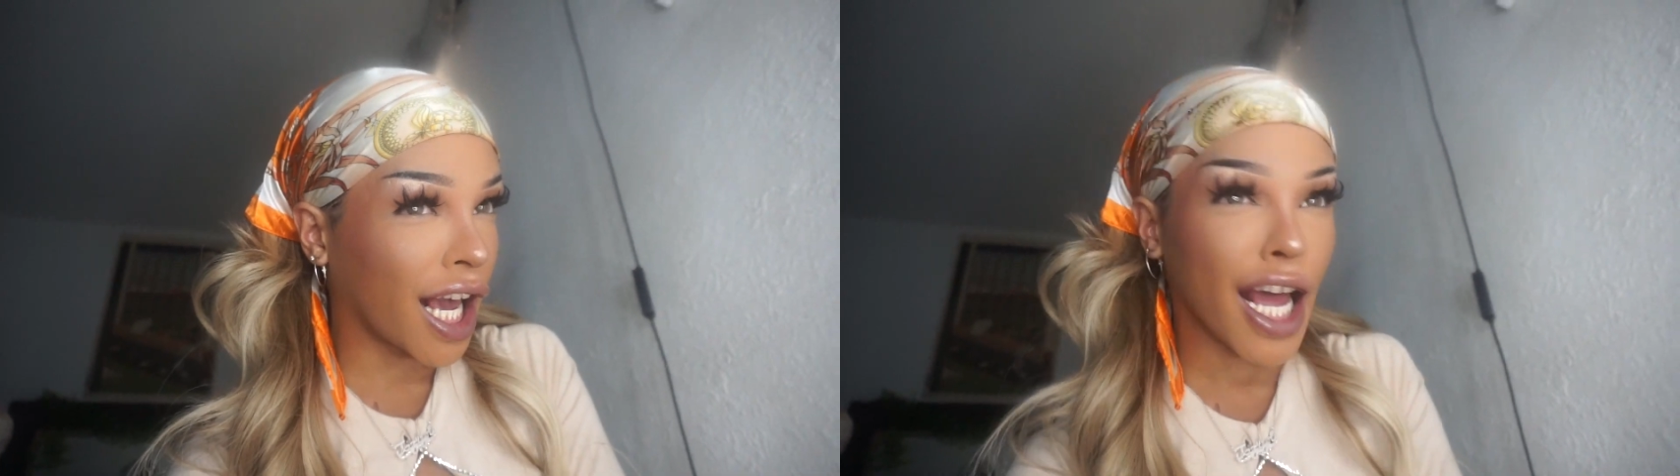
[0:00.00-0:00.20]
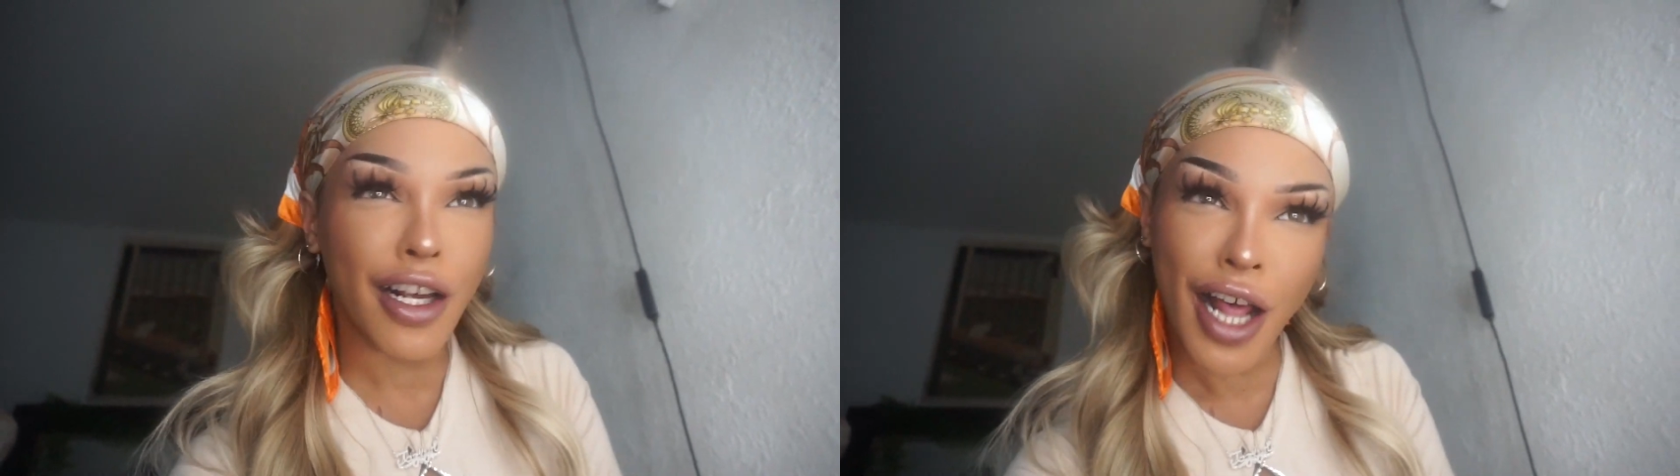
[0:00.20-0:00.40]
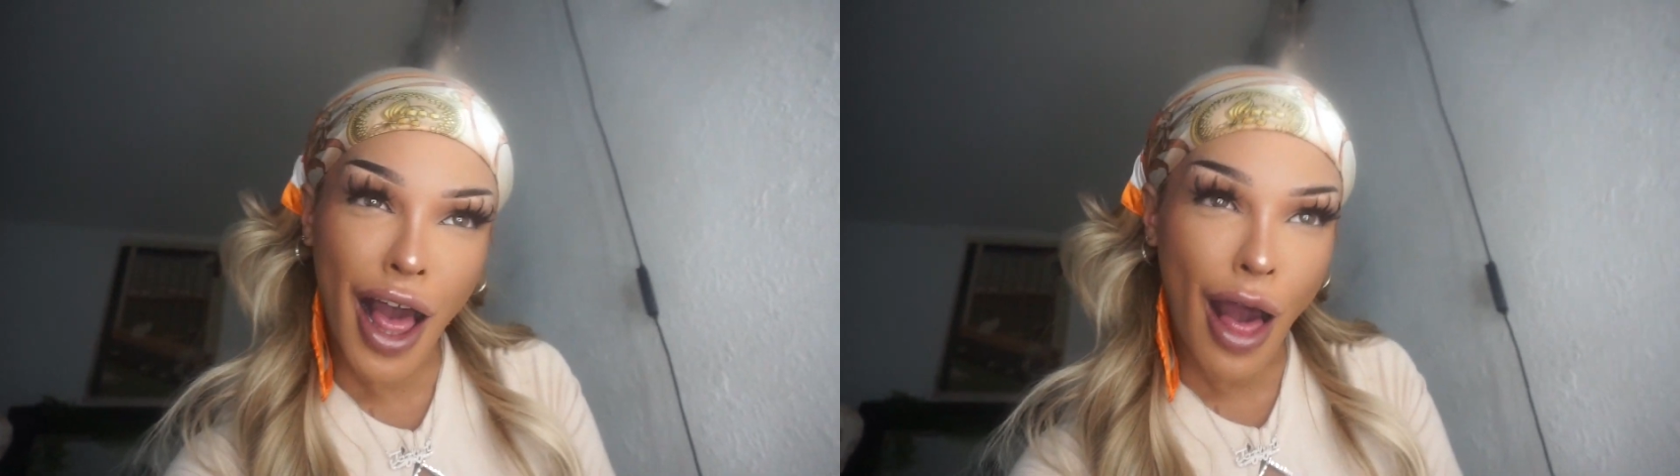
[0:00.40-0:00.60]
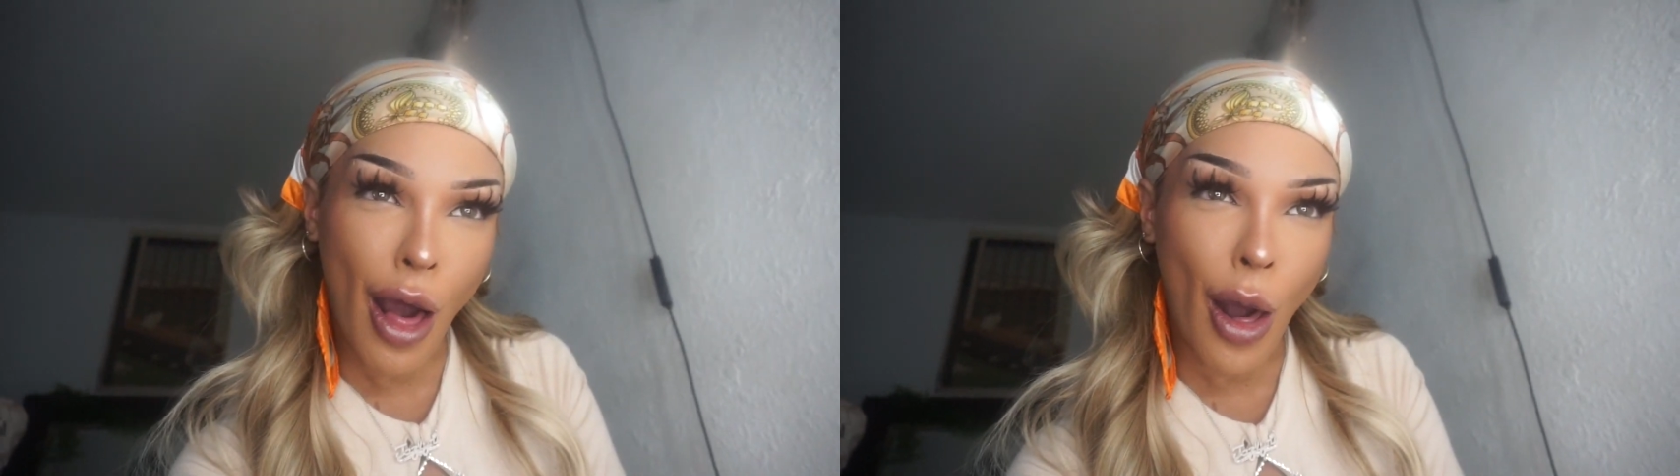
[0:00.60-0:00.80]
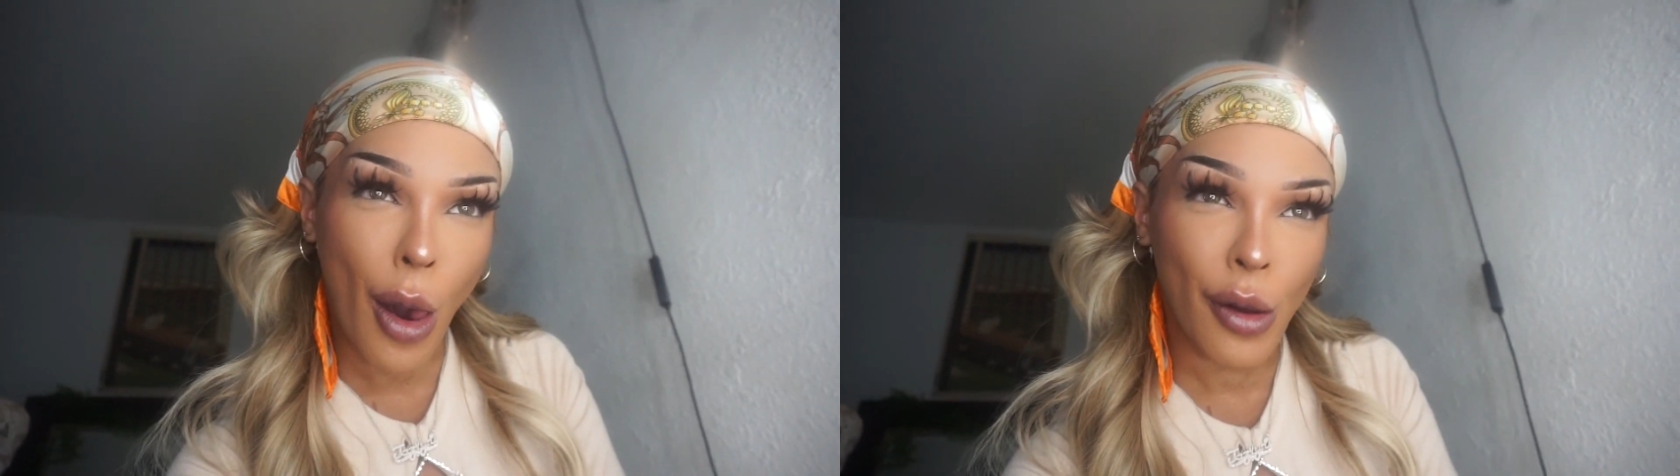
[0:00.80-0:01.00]
I don't
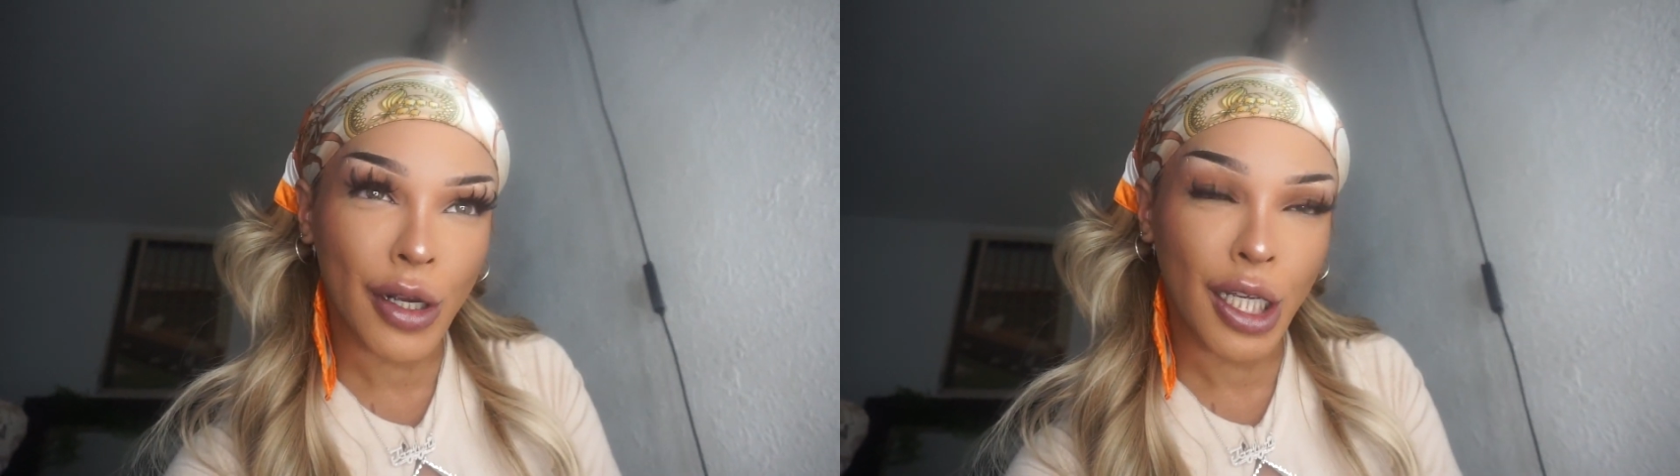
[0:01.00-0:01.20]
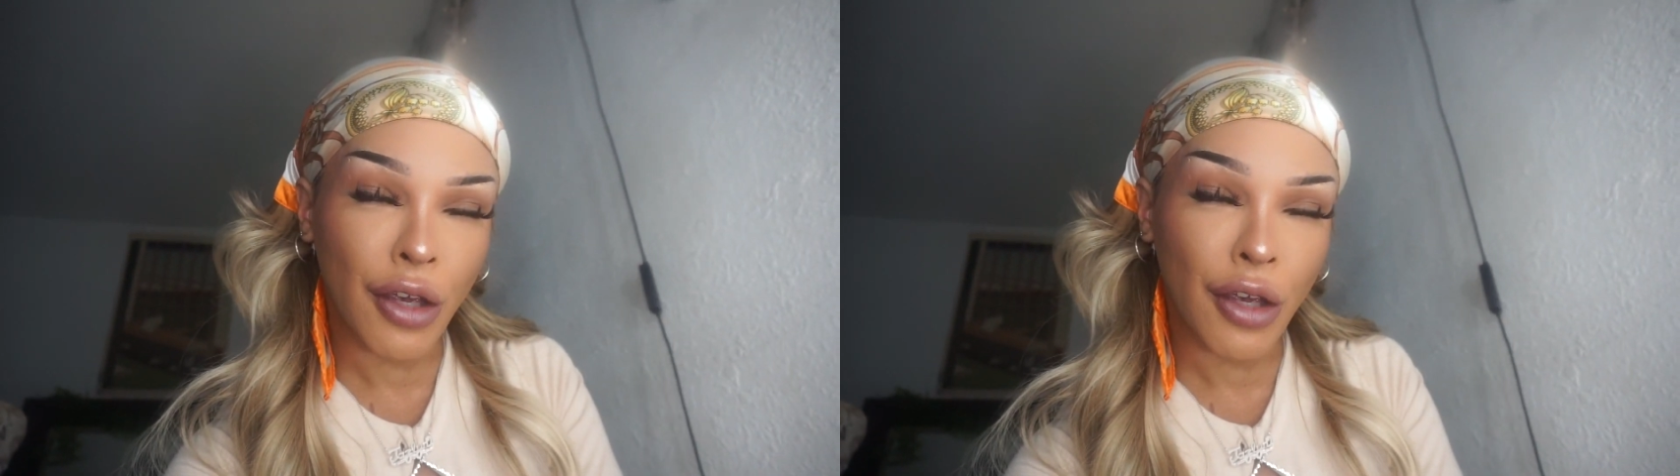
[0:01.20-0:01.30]
know,